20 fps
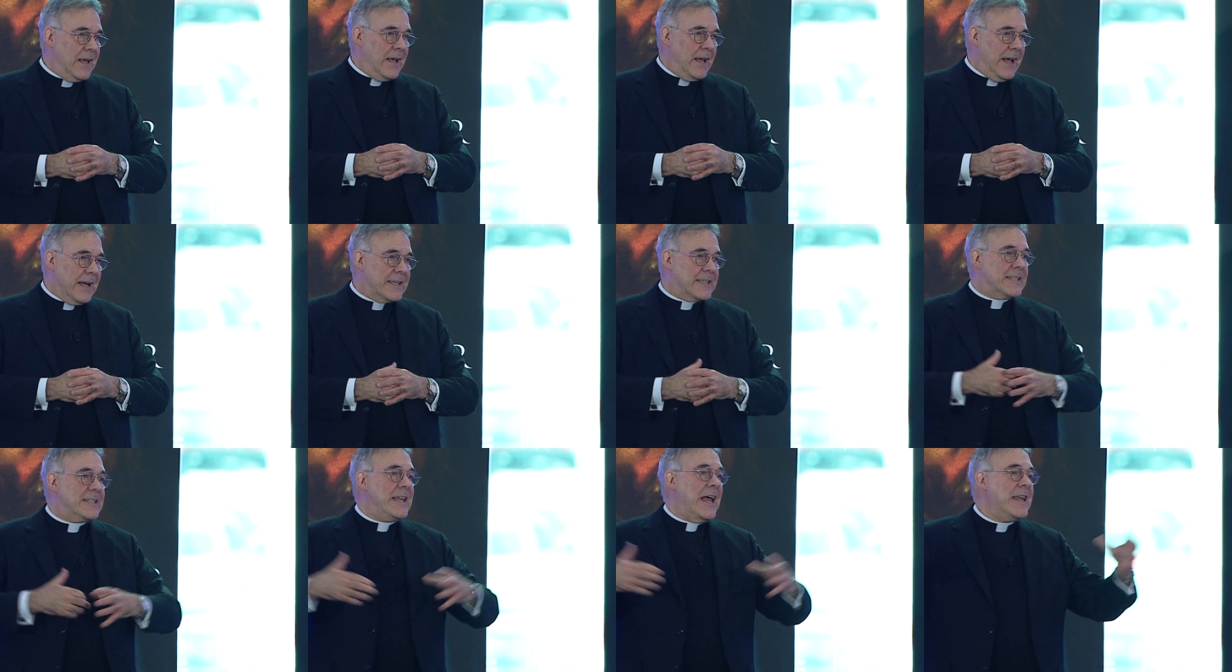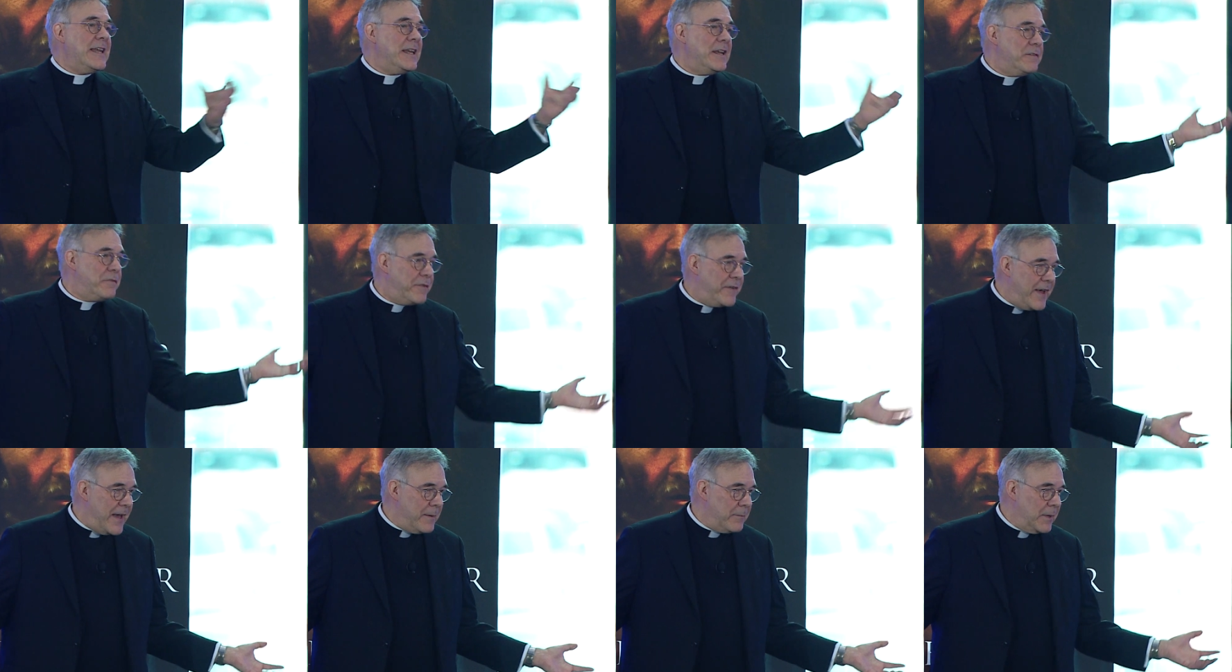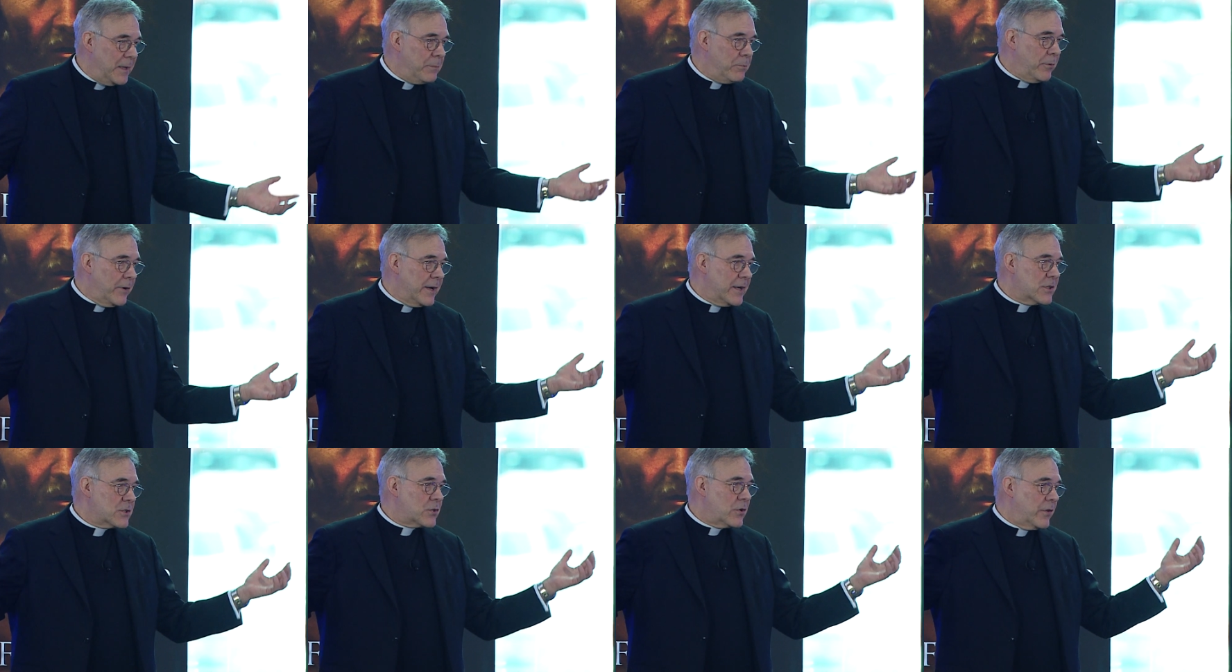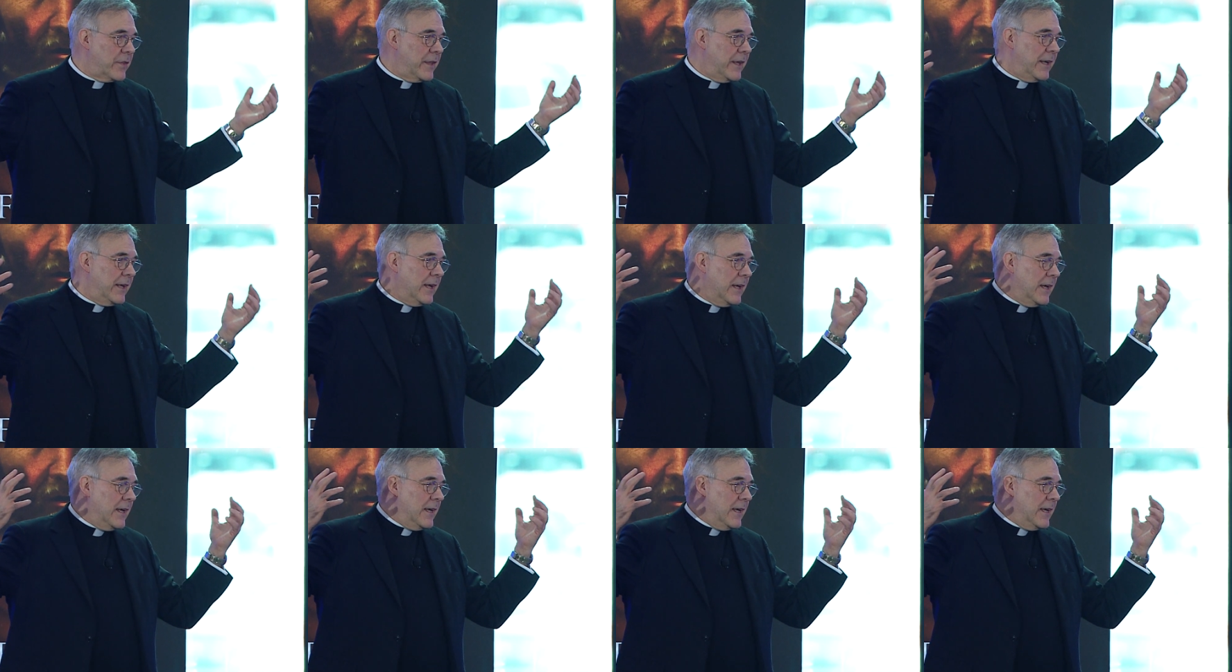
extended family brings, or the